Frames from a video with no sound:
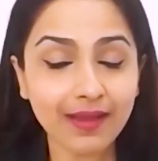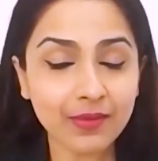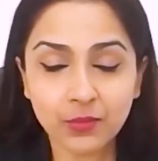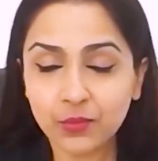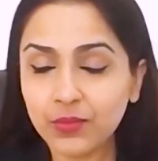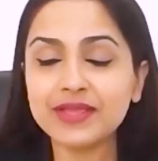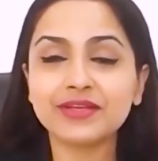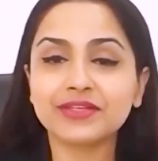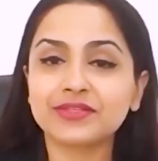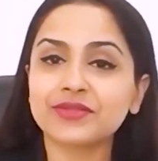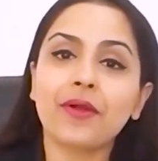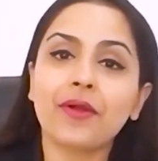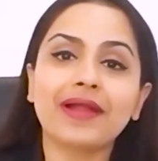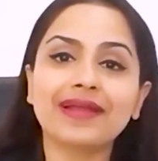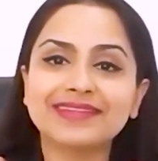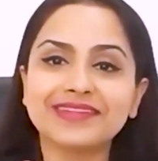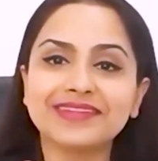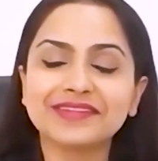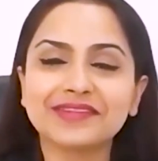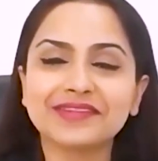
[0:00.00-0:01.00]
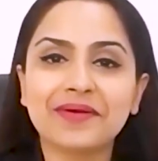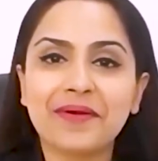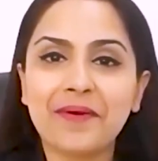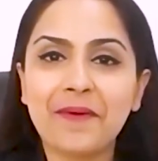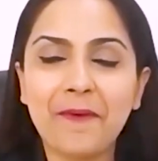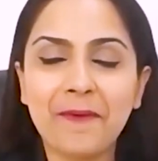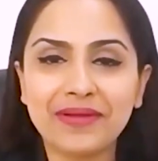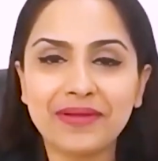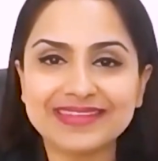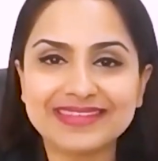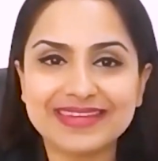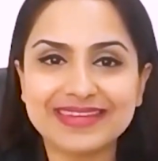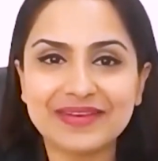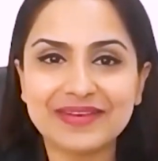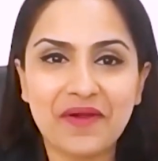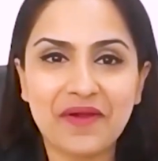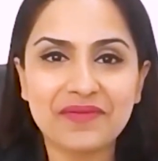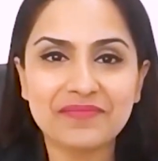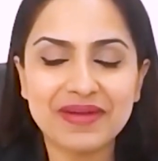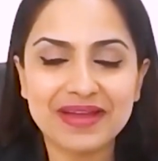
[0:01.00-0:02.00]
We could talk at this all day
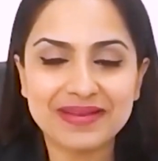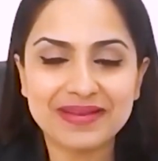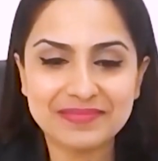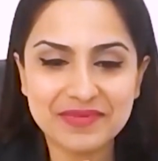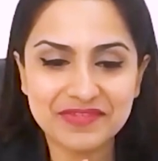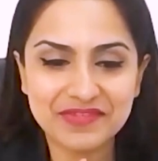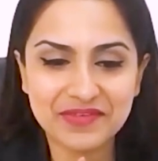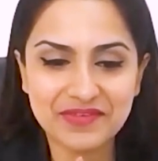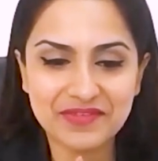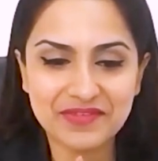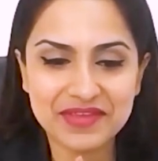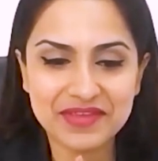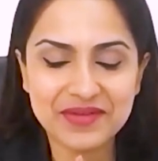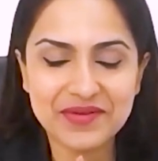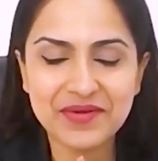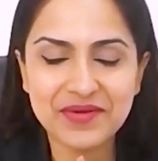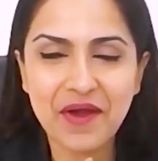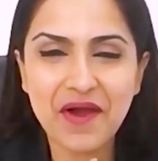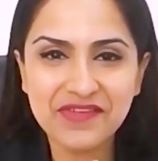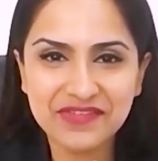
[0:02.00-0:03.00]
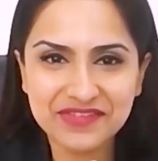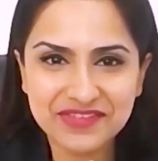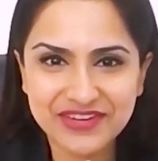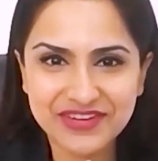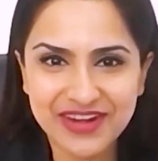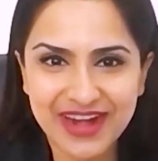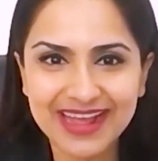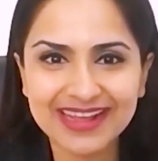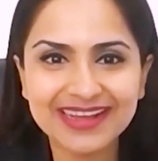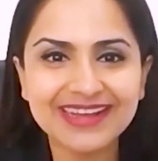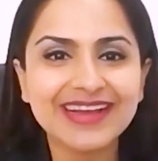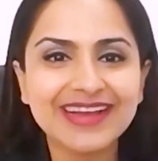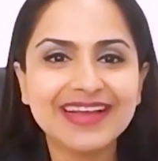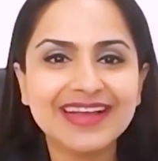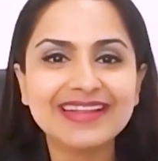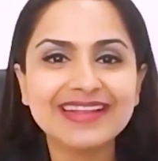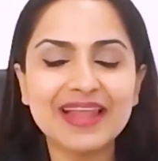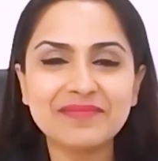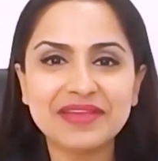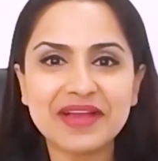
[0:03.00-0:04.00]
long, but before we go off track,
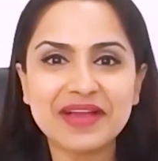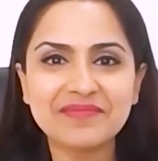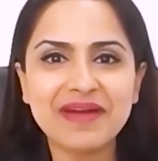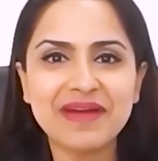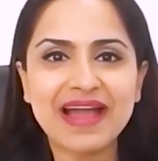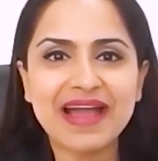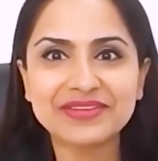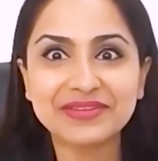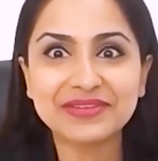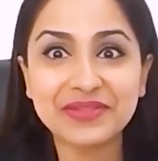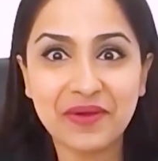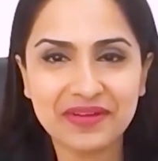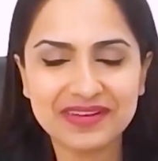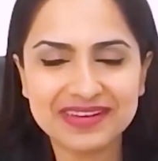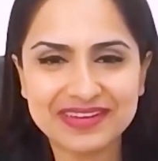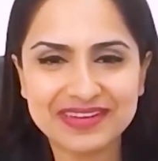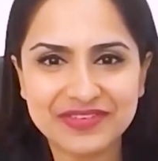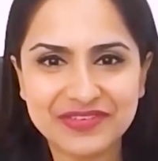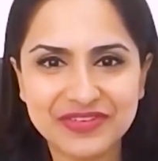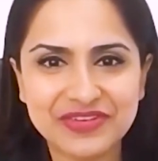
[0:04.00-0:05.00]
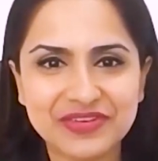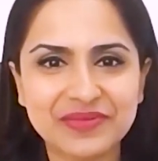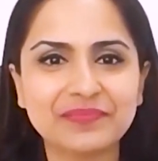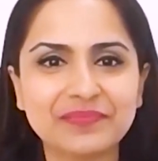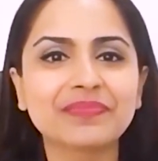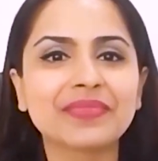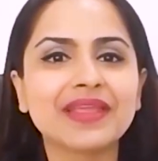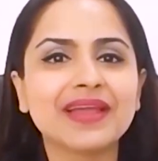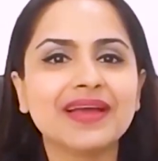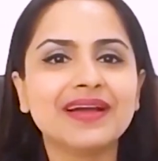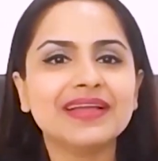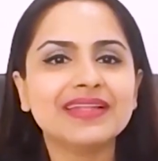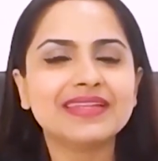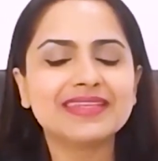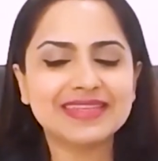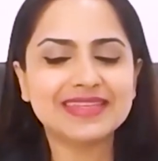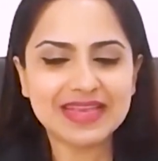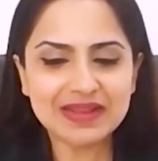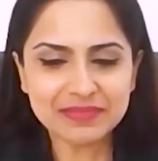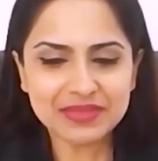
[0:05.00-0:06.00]
let me come back to thought leadership.
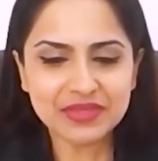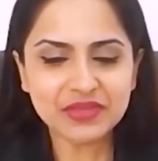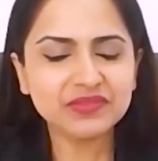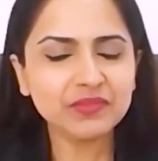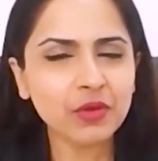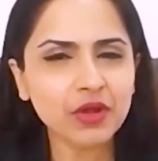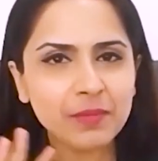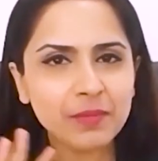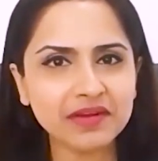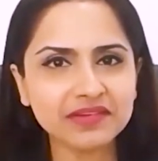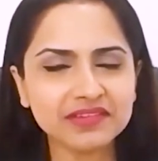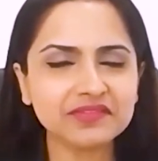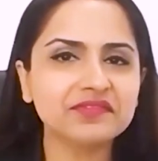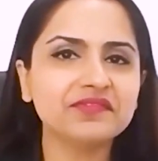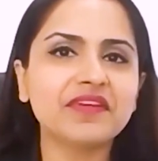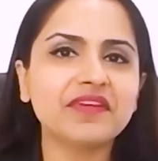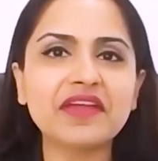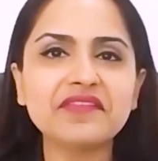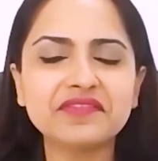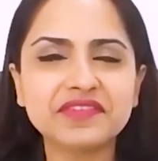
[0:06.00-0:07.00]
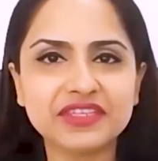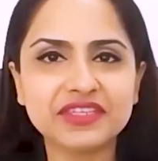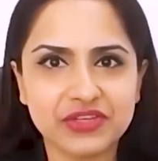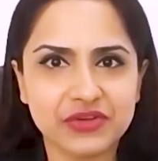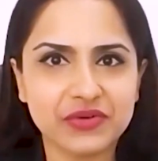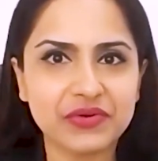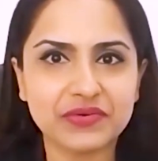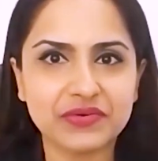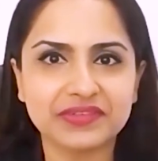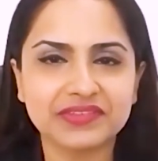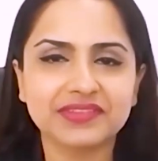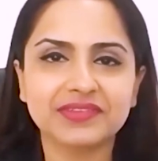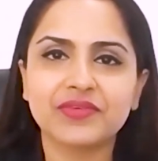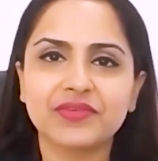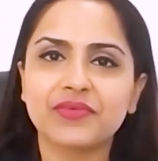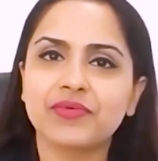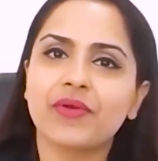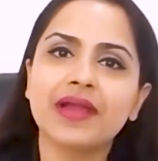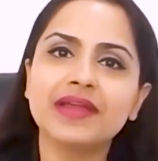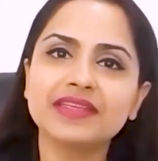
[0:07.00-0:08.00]
Tell me, you spoke about 5 tiers,
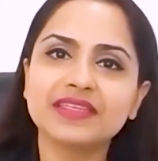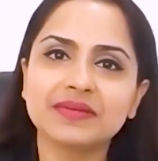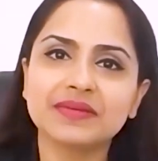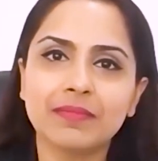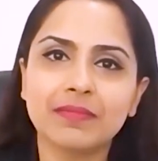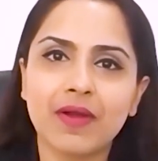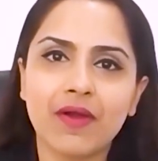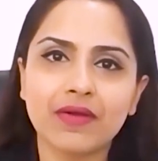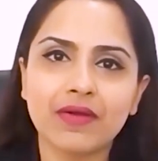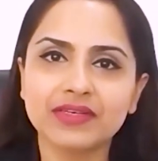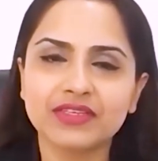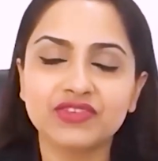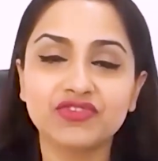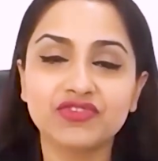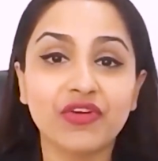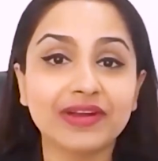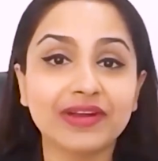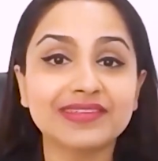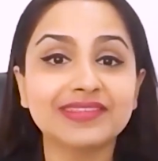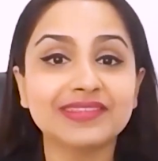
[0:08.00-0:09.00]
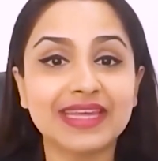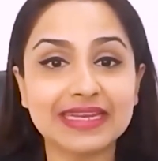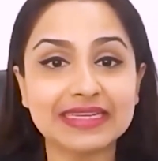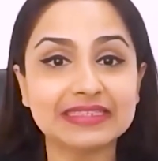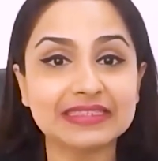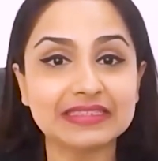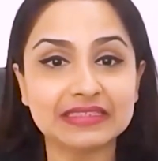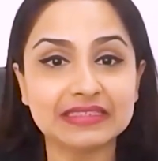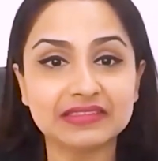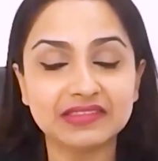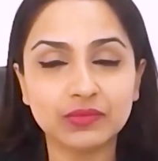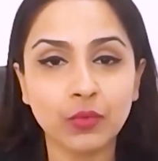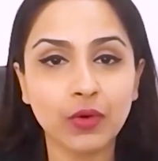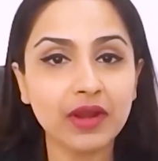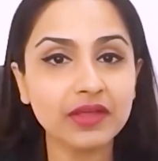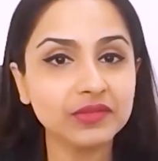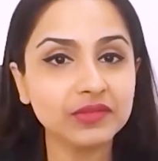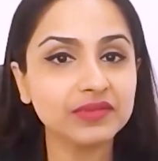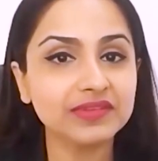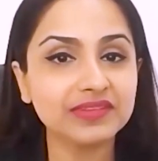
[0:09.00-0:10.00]
right? About transcendence. What
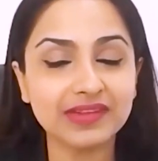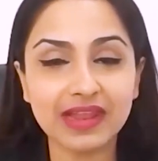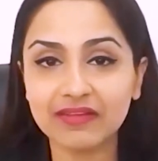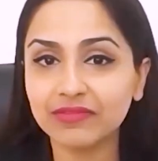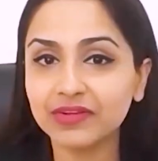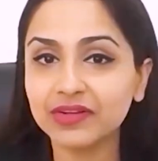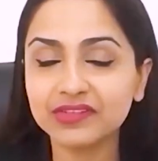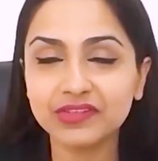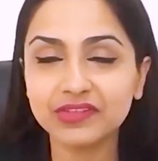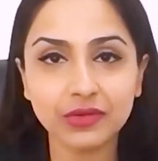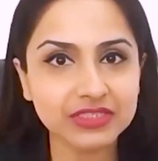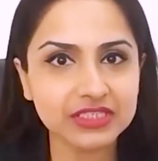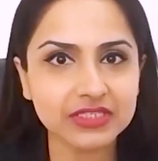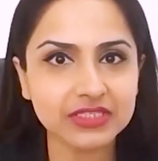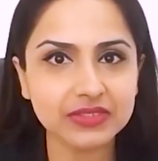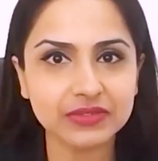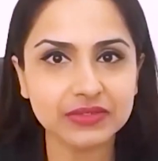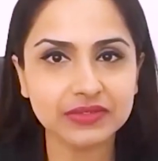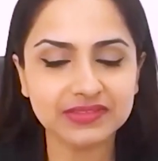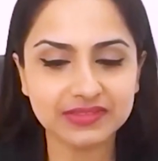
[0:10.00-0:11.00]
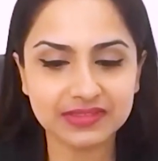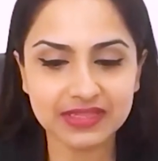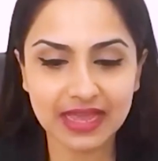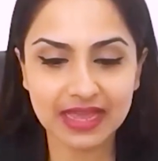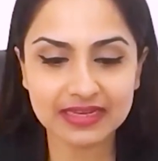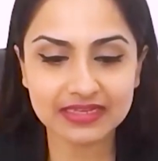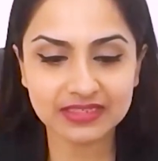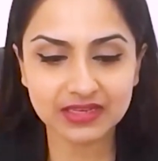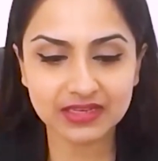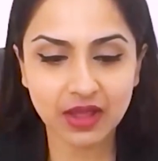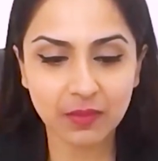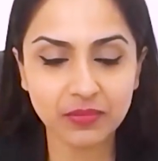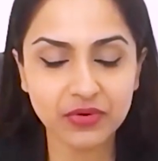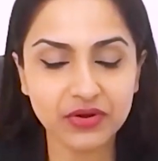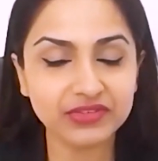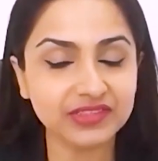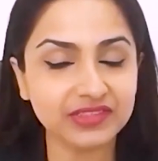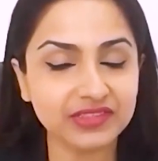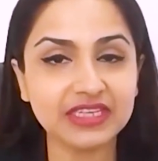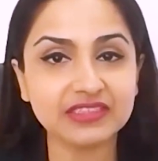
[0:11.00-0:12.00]
are those levels or tiers that a
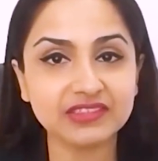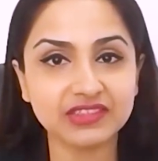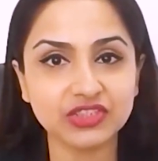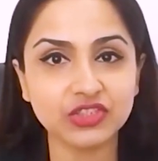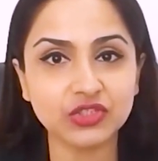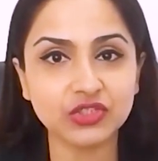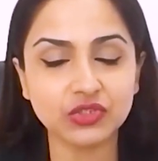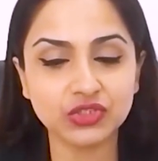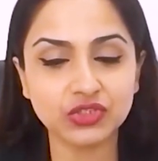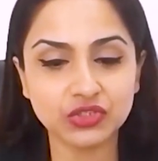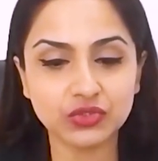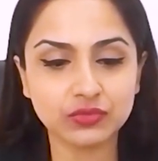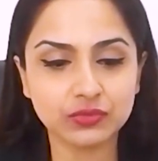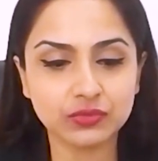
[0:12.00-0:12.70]
person needs to go to